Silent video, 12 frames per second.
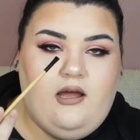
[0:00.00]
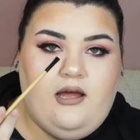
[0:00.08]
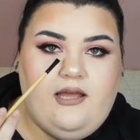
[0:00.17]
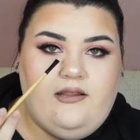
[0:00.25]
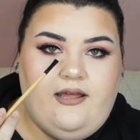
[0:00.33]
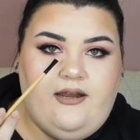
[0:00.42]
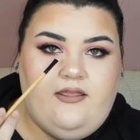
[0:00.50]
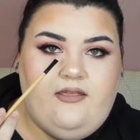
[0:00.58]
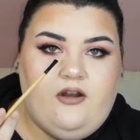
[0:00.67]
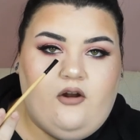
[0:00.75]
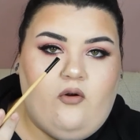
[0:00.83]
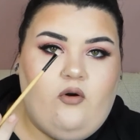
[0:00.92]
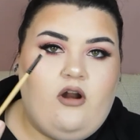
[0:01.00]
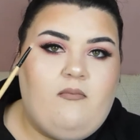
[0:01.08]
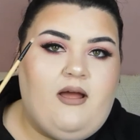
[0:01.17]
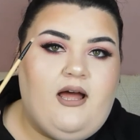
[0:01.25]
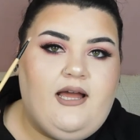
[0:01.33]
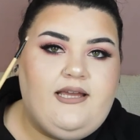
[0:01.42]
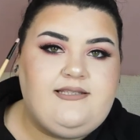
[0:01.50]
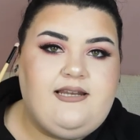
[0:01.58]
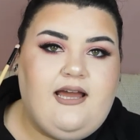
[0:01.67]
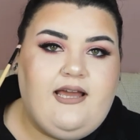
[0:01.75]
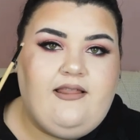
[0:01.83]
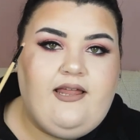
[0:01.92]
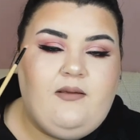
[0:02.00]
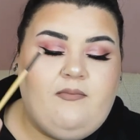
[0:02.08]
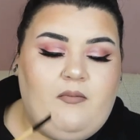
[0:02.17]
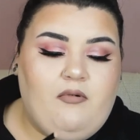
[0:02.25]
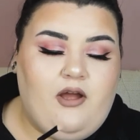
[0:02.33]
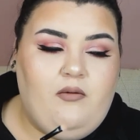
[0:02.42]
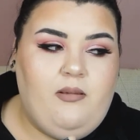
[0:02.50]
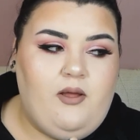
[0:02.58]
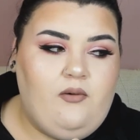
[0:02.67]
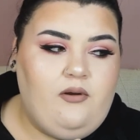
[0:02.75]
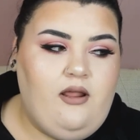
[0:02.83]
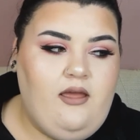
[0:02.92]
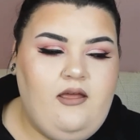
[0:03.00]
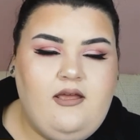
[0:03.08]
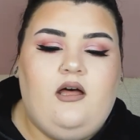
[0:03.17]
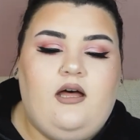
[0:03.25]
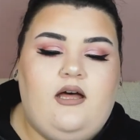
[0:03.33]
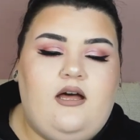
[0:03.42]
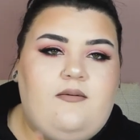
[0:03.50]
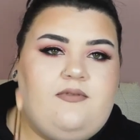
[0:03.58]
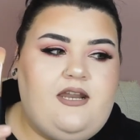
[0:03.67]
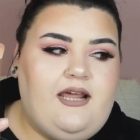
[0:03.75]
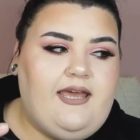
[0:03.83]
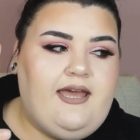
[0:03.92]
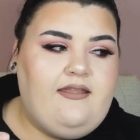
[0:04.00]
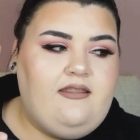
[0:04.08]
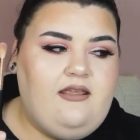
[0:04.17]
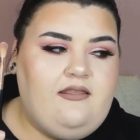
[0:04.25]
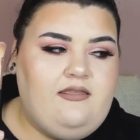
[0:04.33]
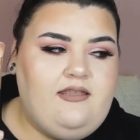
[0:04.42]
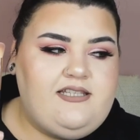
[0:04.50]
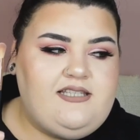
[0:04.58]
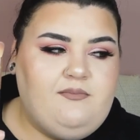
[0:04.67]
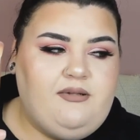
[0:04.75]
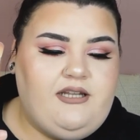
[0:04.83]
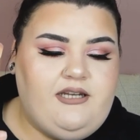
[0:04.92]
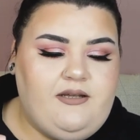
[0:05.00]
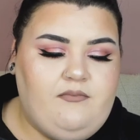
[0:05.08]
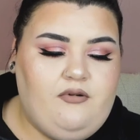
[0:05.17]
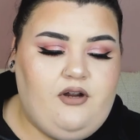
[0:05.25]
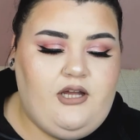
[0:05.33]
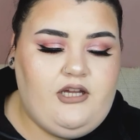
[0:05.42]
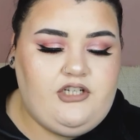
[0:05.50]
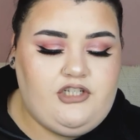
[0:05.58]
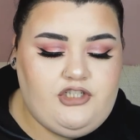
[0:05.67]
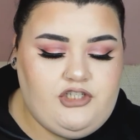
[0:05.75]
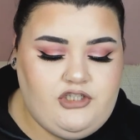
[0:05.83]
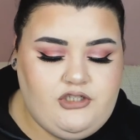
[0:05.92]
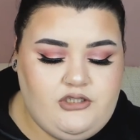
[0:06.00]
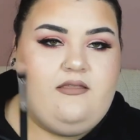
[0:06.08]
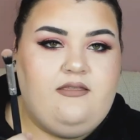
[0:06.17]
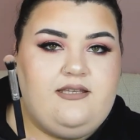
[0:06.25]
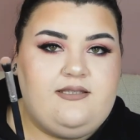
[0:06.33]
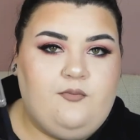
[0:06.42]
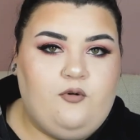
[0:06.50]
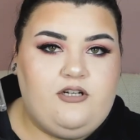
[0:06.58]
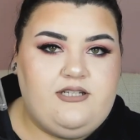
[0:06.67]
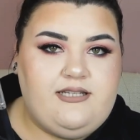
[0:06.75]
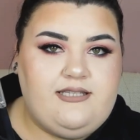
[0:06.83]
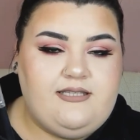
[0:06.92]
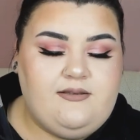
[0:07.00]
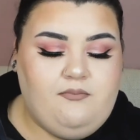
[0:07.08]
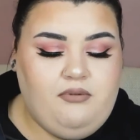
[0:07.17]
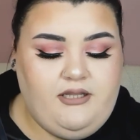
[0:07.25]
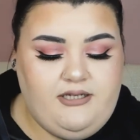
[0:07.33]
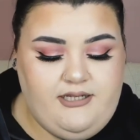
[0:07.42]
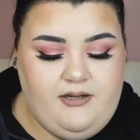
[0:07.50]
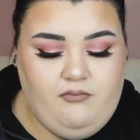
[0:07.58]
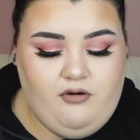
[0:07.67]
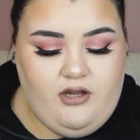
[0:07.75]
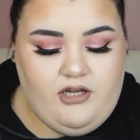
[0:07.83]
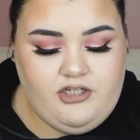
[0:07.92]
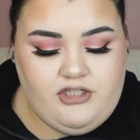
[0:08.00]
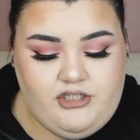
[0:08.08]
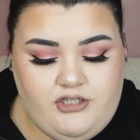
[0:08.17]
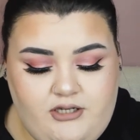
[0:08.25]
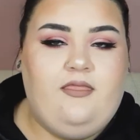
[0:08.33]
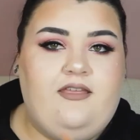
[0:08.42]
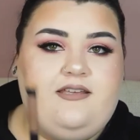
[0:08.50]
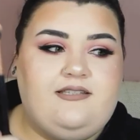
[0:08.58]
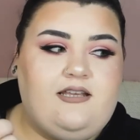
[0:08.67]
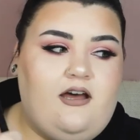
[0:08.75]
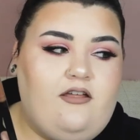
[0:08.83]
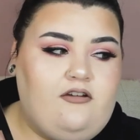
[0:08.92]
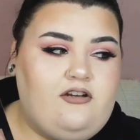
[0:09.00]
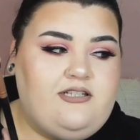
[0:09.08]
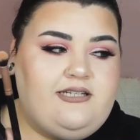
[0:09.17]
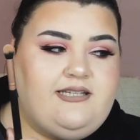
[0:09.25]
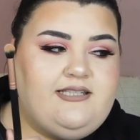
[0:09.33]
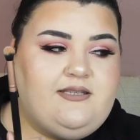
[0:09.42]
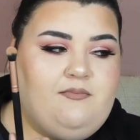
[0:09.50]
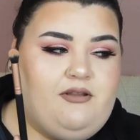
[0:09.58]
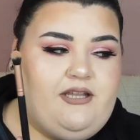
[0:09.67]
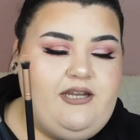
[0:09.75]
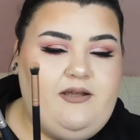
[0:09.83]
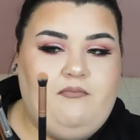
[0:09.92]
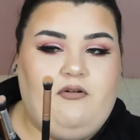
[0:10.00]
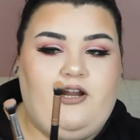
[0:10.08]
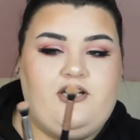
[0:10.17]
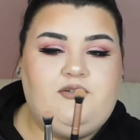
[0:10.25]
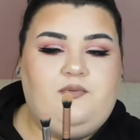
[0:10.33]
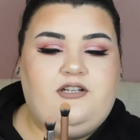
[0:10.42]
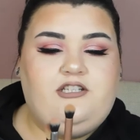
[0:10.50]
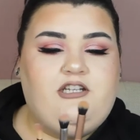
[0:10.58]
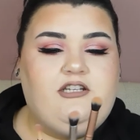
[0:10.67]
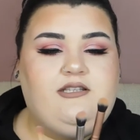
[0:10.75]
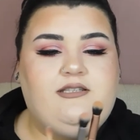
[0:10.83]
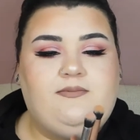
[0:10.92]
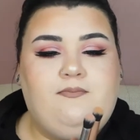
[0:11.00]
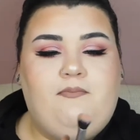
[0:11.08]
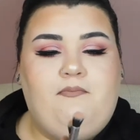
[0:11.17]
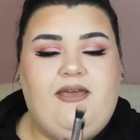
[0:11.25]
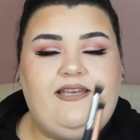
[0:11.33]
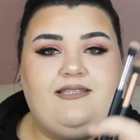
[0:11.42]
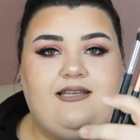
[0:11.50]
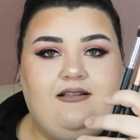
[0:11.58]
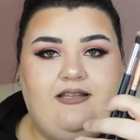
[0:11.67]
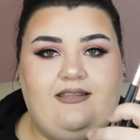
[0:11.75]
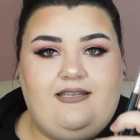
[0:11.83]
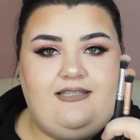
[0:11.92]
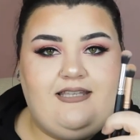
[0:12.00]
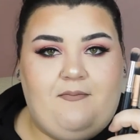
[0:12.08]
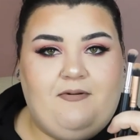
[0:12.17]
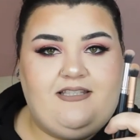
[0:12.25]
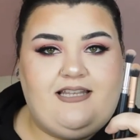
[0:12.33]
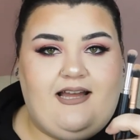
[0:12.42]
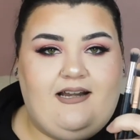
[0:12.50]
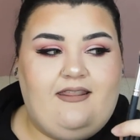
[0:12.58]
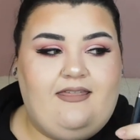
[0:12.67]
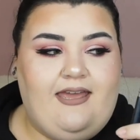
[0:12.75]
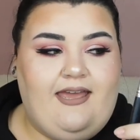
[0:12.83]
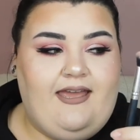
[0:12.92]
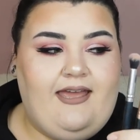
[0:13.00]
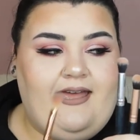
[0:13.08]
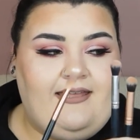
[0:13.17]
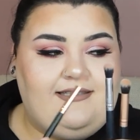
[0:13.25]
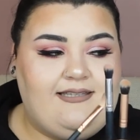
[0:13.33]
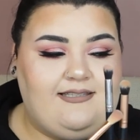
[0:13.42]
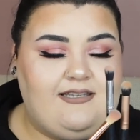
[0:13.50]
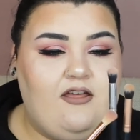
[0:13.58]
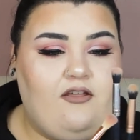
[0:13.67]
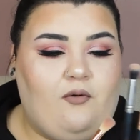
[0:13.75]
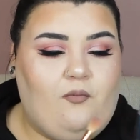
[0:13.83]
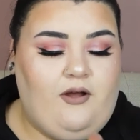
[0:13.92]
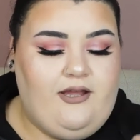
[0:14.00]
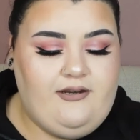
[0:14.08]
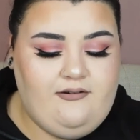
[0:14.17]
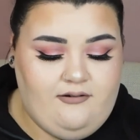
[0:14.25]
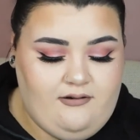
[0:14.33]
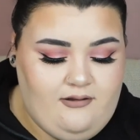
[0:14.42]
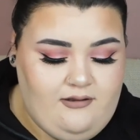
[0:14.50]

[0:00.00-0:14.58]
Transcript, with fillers: highlighting the inner corner of my eyes and highlighting my brow bone. Um, then I had this blending brush, this more dense blending brush, this other dense blending brush, which is basically the same exact thing as this other one.